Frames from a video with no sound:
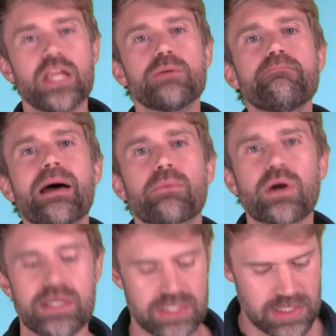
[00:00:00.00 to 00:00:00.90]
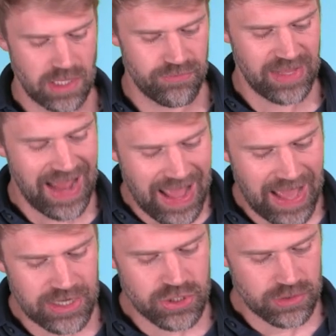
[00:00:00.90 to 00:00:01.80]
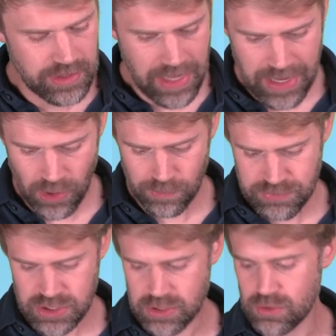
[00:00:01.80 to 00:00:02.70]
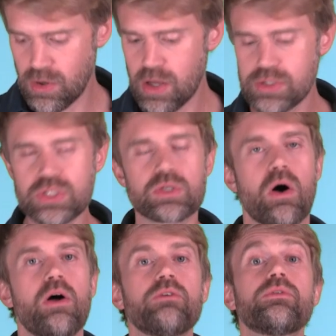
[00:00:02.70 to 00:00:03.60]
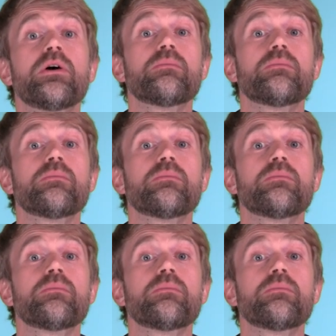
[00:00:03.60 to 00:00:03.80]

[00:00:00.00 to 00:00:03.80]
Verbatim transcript: You memorize stuff that actually helps you solve